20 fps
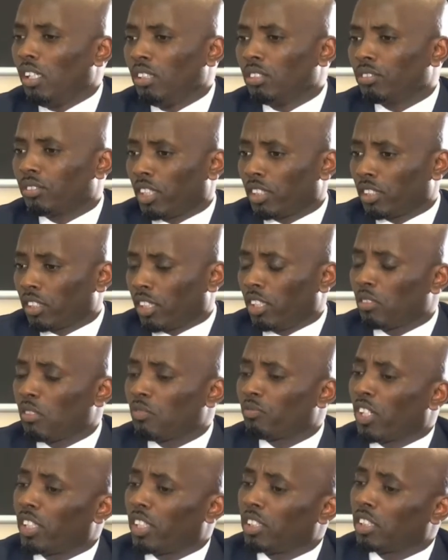that kind
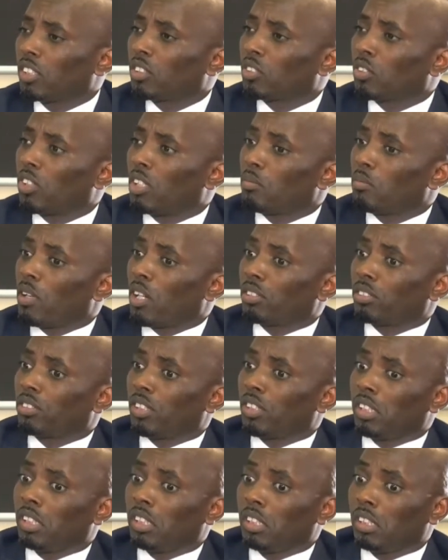of learning is all about,
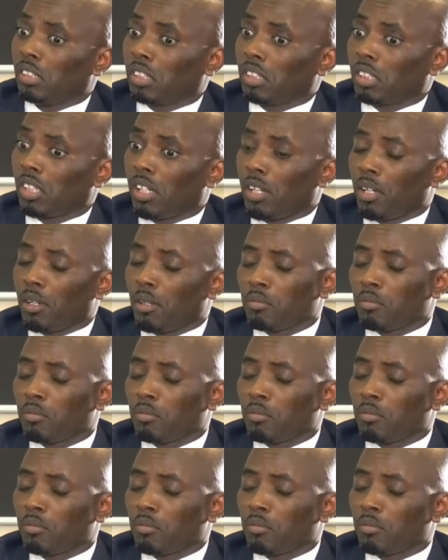is